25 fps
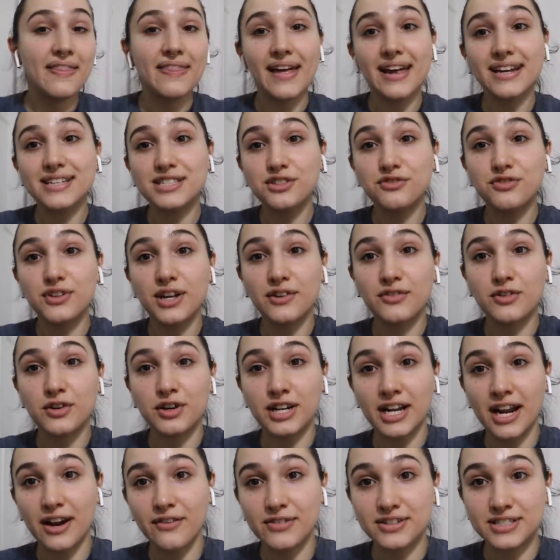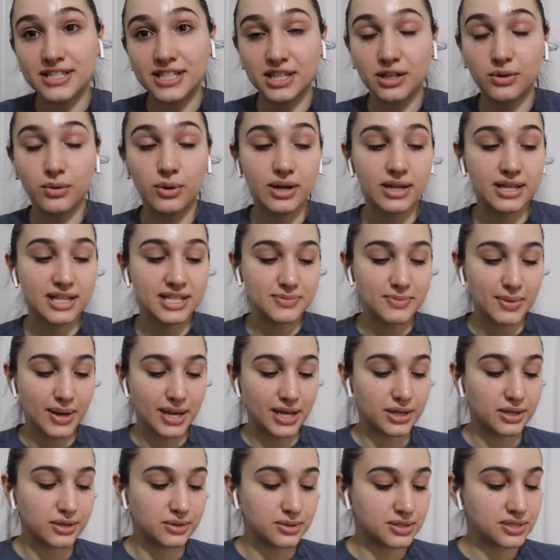That is the flavor in every single one of these
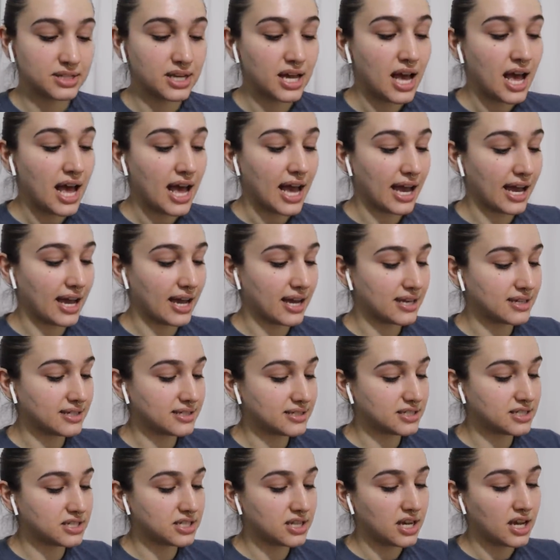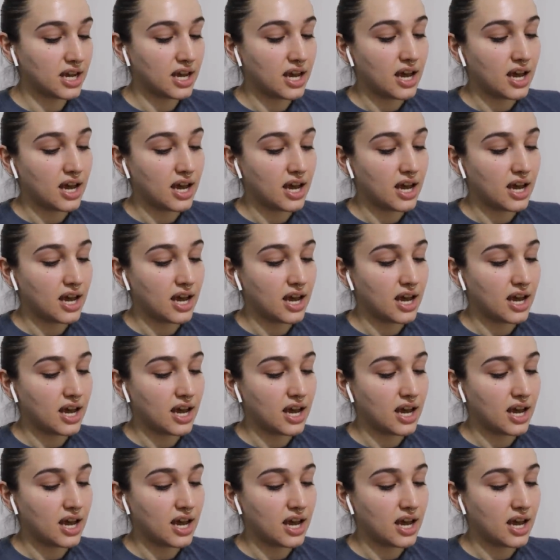mangoes, and